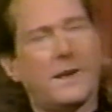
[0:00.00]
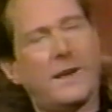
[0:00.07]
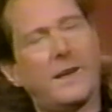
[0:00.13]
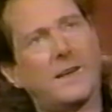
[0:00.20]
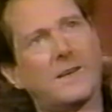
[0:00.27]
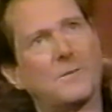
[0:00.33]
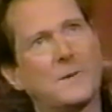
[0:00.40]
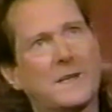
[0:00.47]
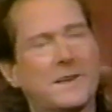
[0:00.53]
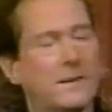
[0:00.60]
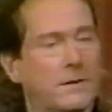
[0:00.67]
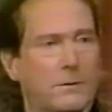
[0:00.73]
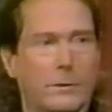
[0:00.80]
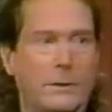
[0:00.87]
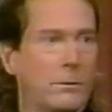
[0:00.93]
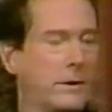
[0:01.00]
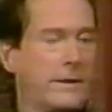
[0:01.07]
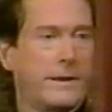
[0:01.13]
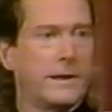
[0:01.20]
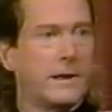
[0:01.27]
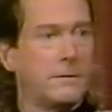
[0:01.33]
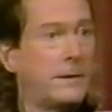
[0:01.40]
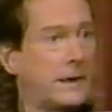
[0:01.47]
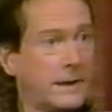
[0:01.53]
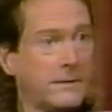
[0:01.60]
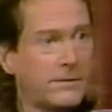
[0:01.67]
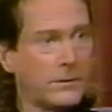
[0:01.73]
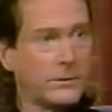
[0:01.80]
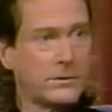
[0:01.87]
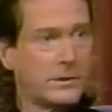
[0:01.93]
and we weren't thinking about
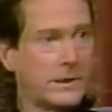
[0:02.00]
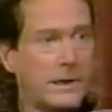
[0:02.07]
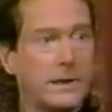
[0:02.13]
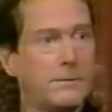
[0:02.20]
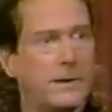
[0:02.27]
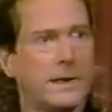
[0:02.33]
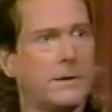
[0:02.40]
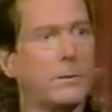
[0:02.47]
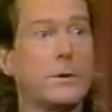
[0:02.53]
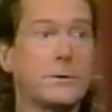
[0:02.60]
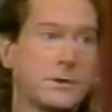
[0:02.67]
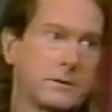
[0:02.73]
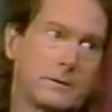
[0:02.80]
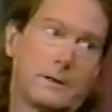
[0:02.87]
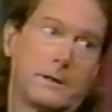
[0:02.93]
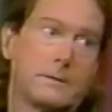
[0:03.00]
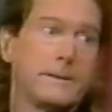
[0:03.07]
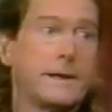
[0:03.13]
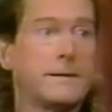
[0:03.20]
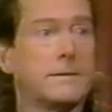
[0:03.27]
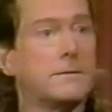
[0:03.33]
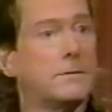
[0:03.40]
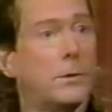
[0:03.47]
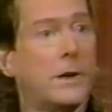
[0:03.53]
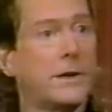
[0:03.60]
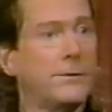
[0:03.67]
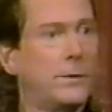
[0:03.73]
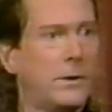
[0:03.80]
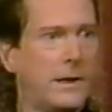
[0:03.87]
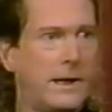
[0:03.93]
influencing anybody. We were just trying to make rock
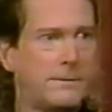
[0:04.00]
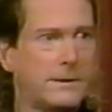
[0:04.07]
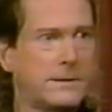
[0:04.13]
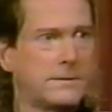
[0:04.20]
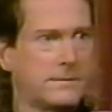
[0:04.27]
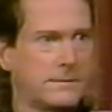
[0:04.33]
and roll happen.